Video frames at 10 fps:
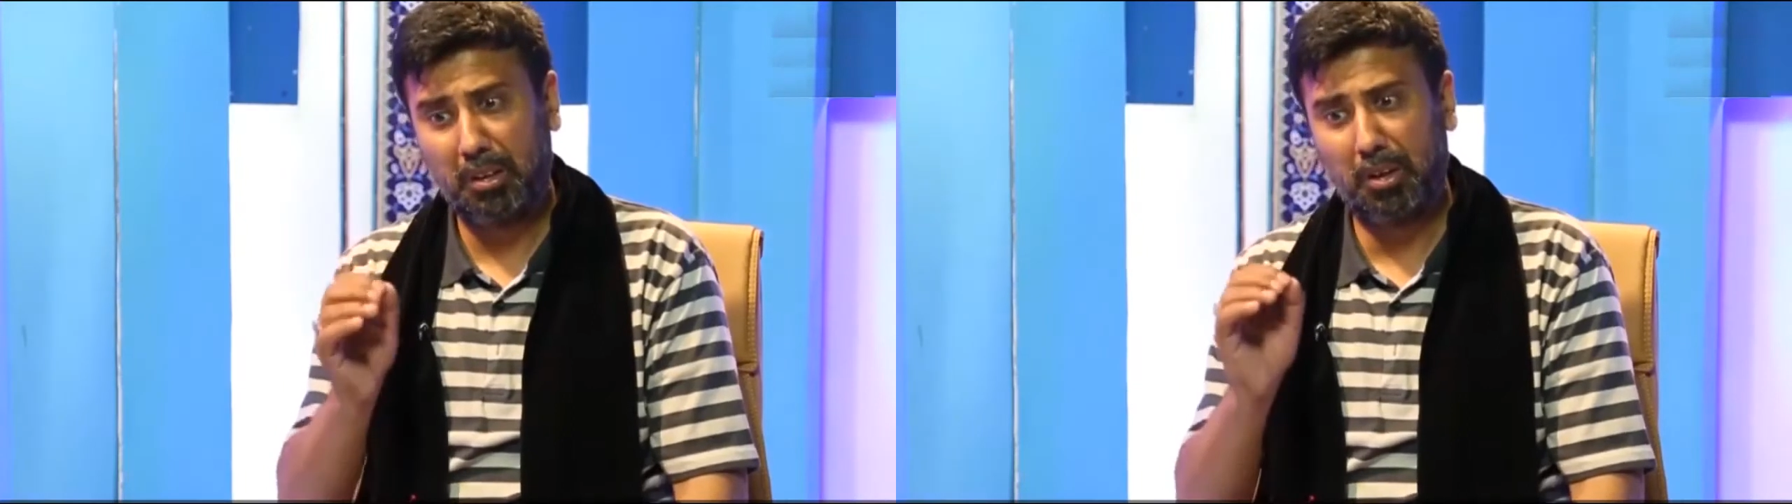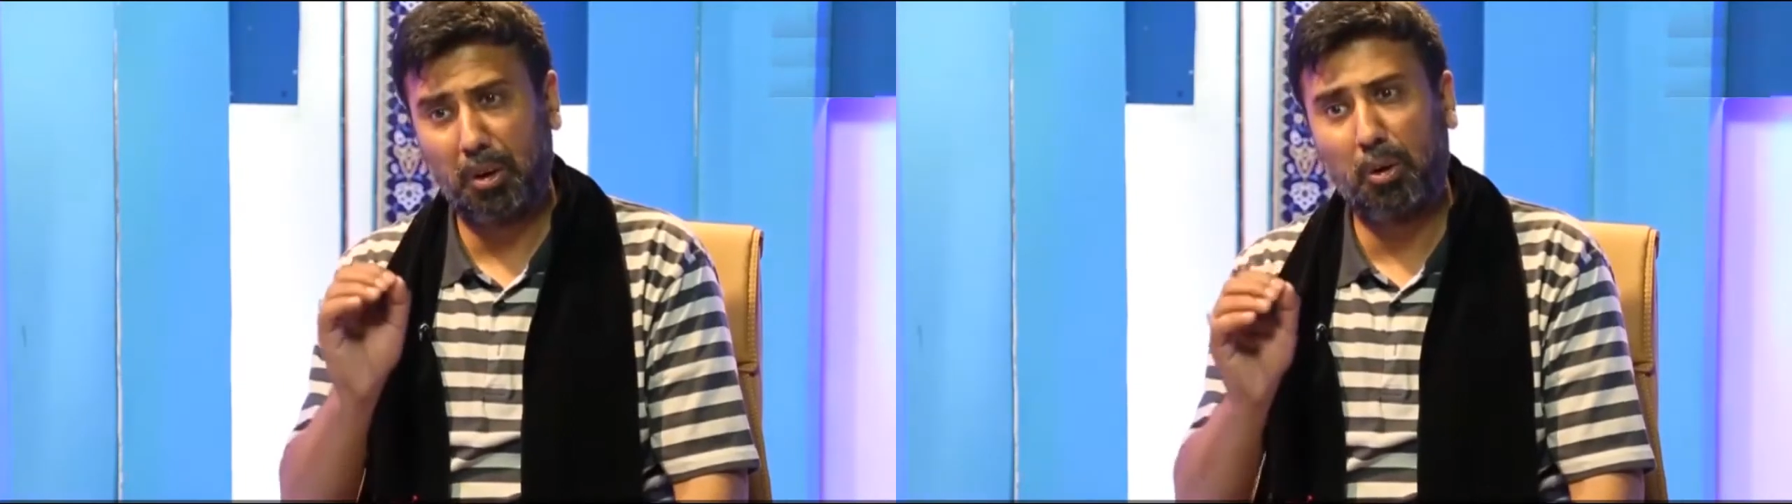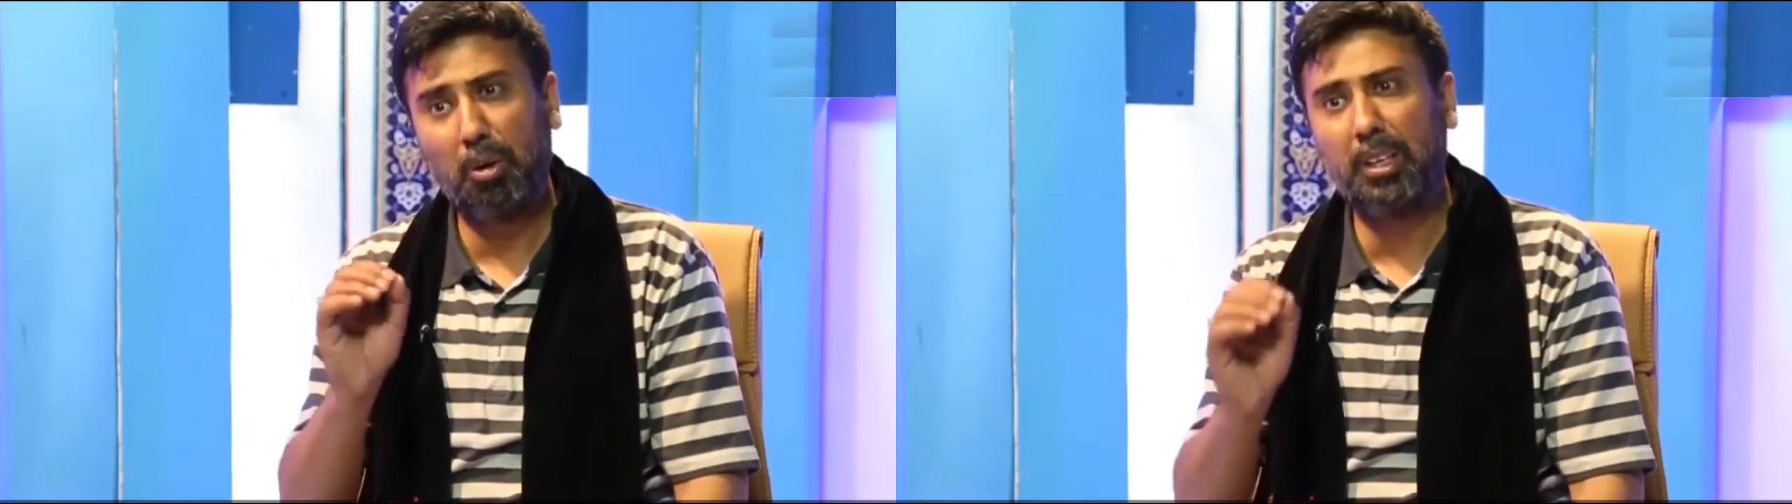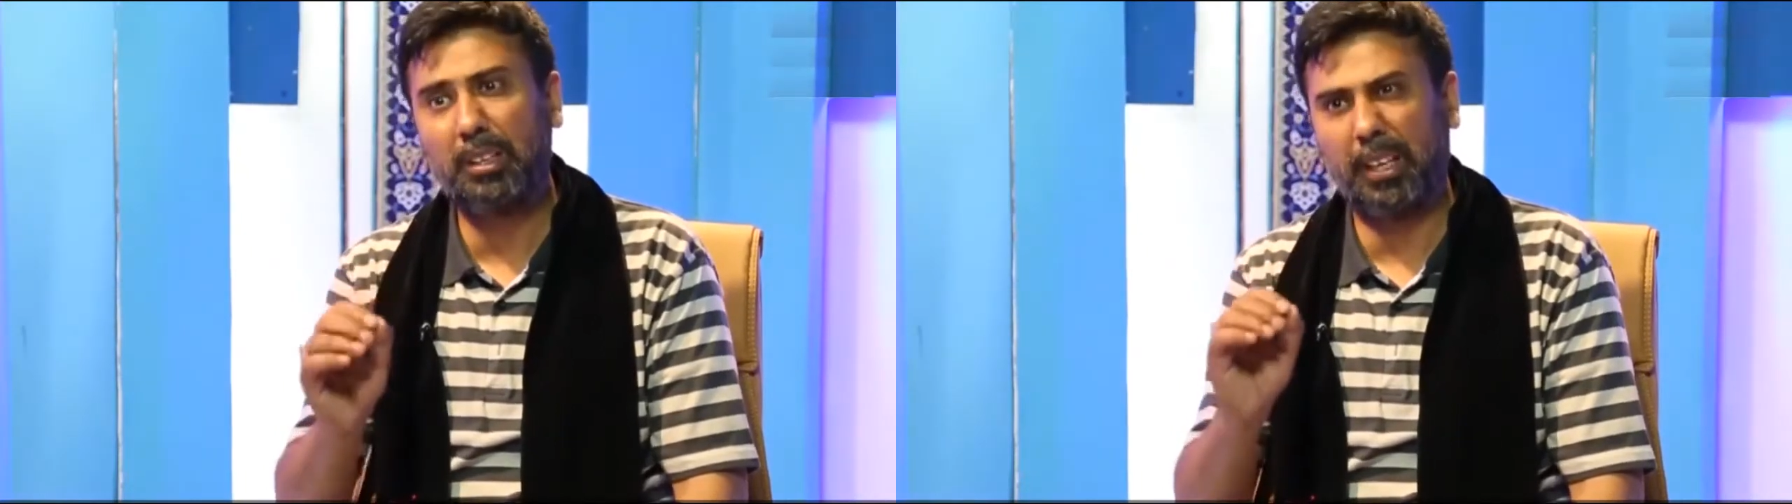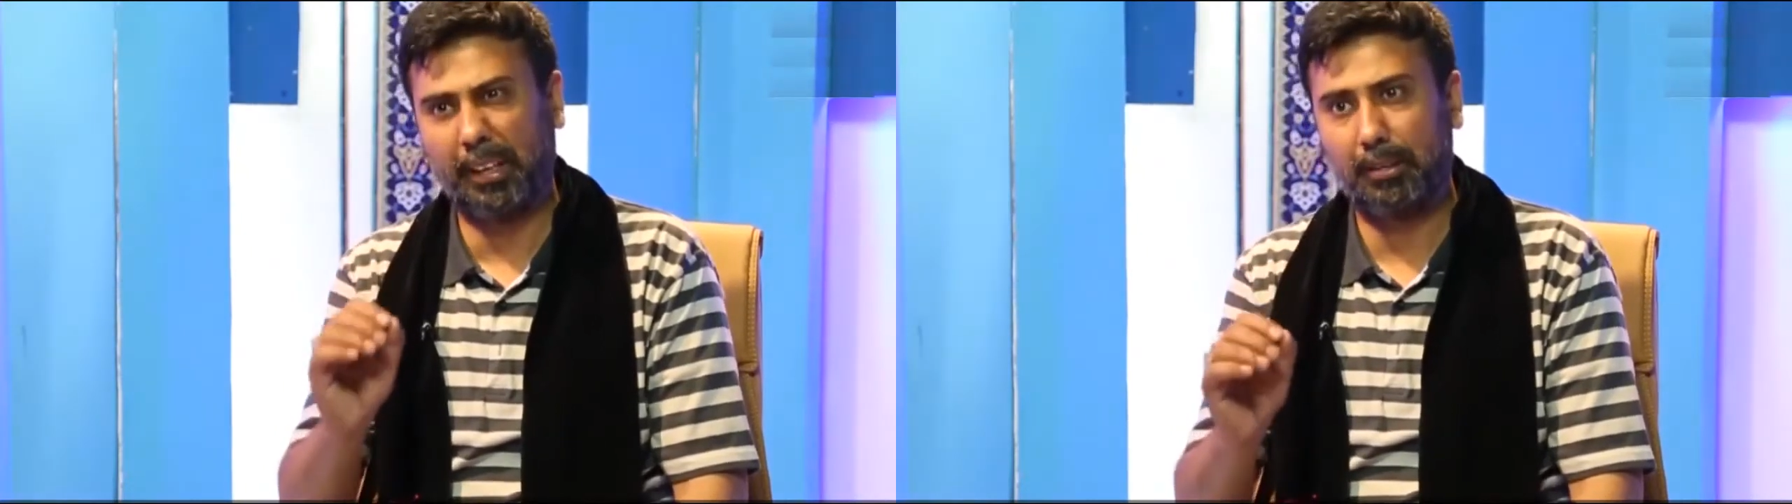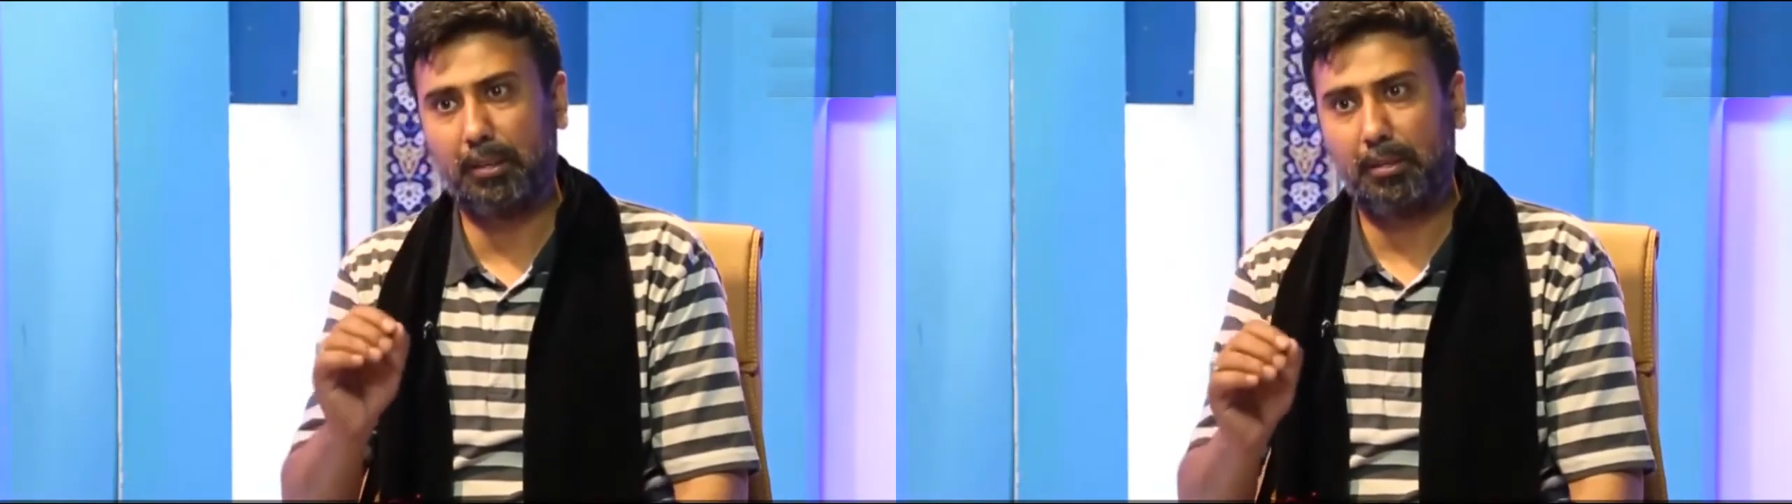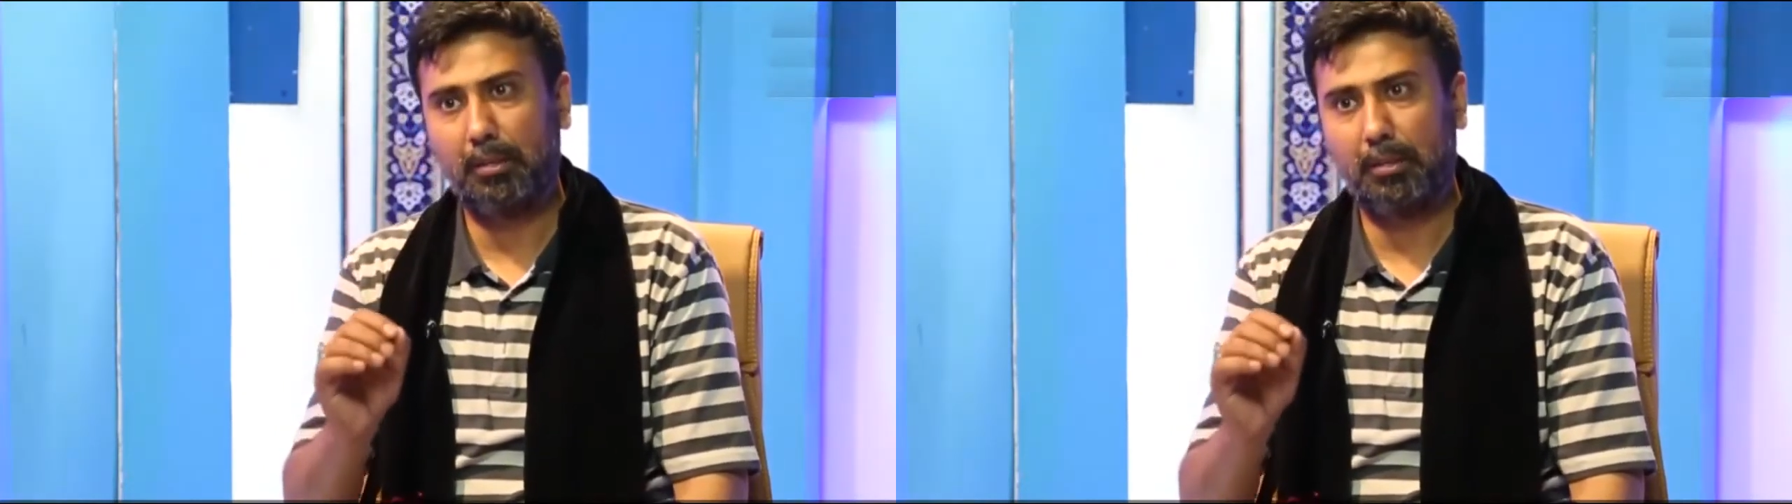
only things